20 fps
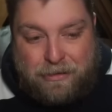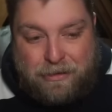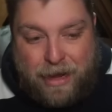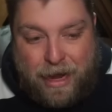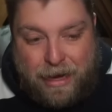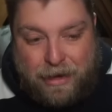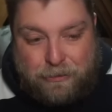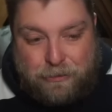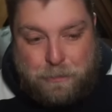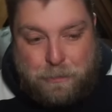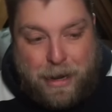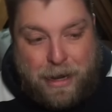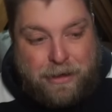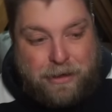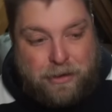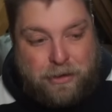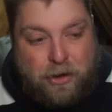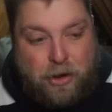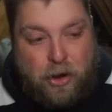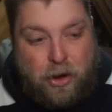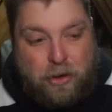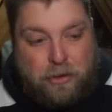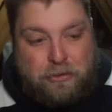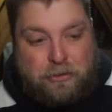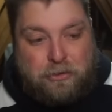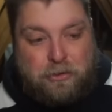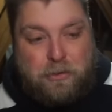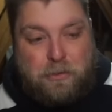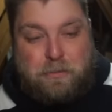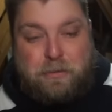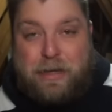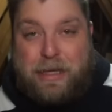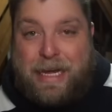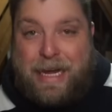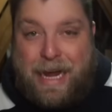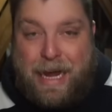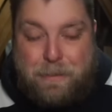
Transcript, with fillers: to expand and autoplay